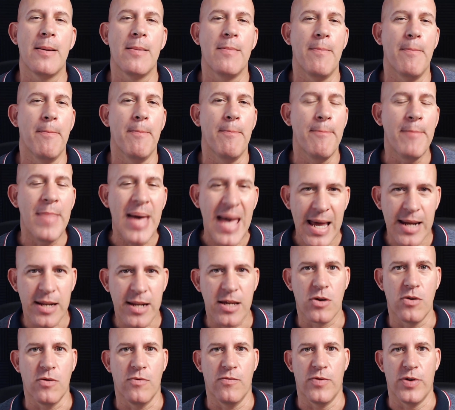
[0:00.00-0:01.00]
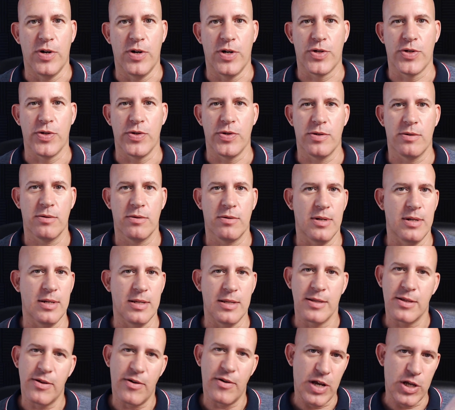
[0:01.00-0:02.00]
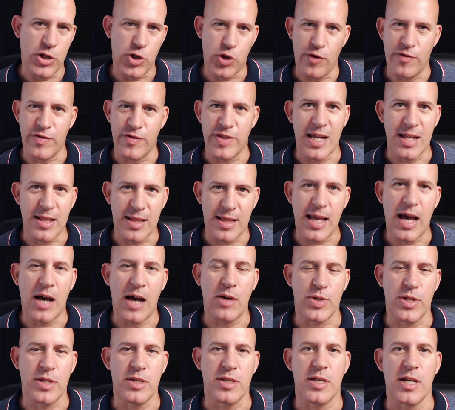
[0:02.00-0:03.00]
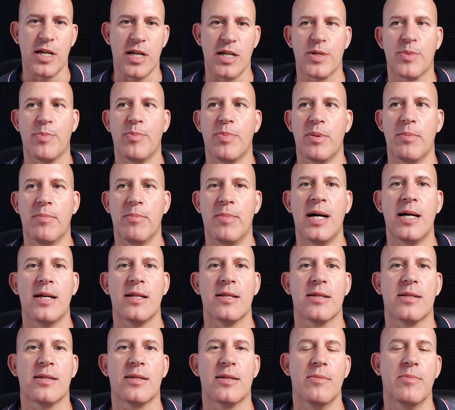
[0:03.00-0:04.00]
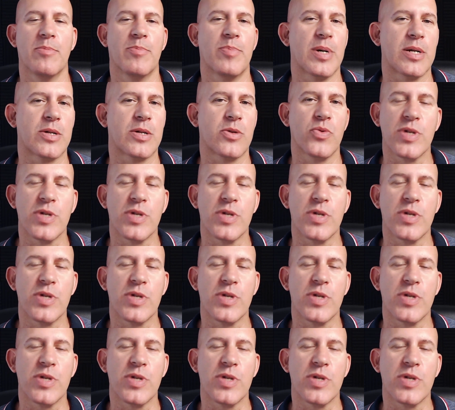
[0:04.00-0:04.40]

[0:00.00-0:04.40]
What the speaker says: many conversions in the range of 10,000 sales per month, but we